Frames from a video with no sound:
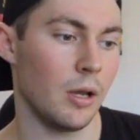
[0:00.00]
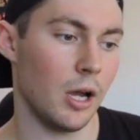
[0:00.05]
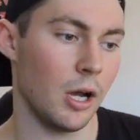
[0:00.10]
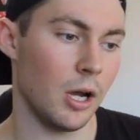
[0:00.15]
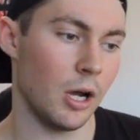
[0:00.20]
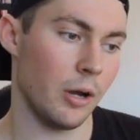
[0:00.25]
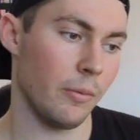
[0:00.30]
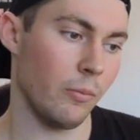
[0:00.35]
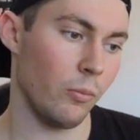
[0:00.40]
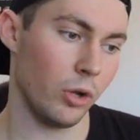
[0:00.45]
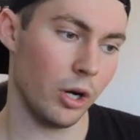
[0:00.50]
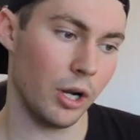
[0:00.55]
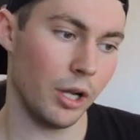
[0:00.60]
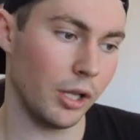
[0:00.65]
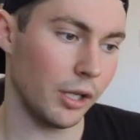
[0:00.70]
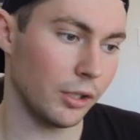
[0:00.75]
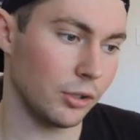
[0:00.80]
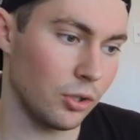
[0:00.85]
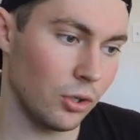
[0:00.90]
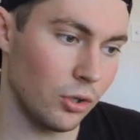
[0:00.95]
What
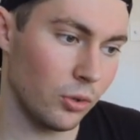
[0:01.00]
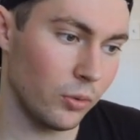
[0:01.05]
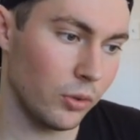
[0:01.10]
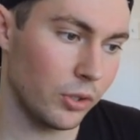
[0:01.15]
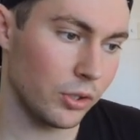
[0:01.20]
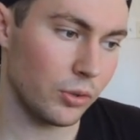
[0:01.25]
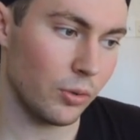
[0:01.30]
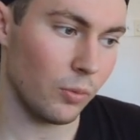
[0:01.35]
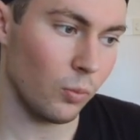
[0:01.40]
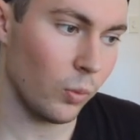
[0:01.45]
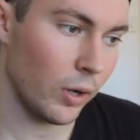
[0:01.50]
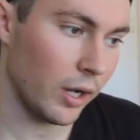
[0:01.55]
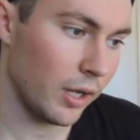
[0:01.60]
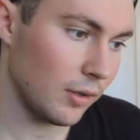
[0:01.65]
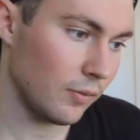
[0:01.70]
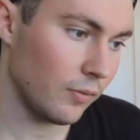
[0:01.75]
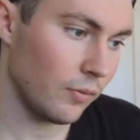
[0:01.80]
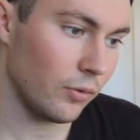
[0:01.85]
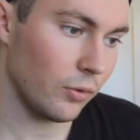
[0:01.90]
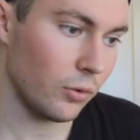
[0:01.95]
I like to do is
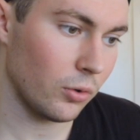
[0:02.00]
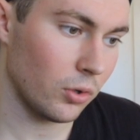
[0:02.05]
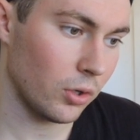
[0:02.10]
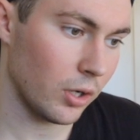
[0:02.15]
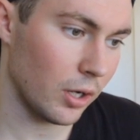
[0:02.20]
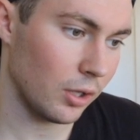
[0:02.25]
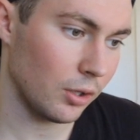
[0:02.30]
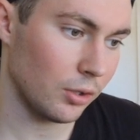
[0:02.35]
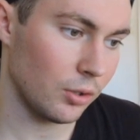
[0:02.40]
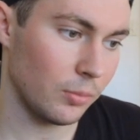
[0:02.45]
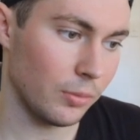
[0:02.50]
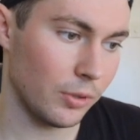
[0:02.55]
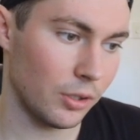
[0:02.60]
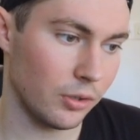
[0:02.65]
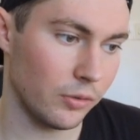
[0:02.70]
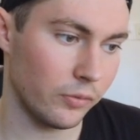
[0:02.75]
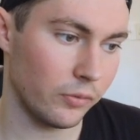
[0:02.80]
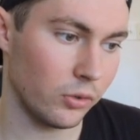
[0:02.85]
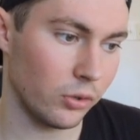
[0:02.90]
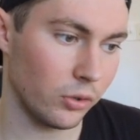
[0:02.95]
wait for a little bit
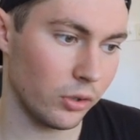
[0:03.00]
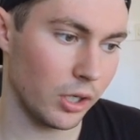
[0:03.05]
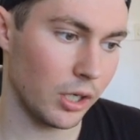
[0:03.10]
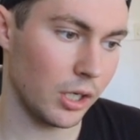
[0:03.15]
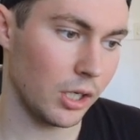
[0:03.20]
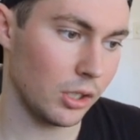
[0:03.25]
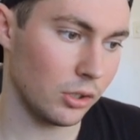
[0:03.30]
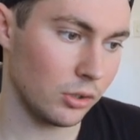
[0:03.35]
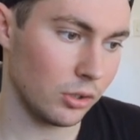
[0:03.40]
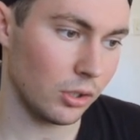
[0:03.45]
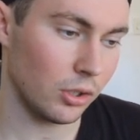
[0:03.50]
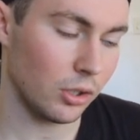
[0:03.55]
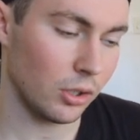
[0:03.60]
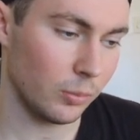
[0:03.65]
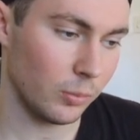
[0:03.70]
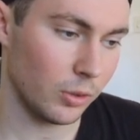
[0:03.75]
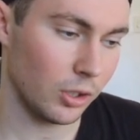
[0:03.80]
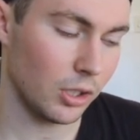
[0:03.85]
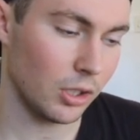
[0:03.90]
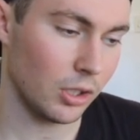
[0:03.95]
of green to
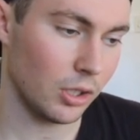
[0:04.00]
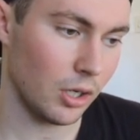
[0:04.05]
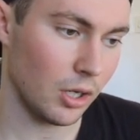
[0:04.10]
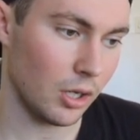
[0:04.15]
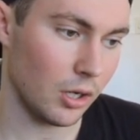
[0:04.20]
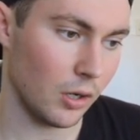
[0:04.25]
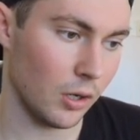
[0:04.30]
come in,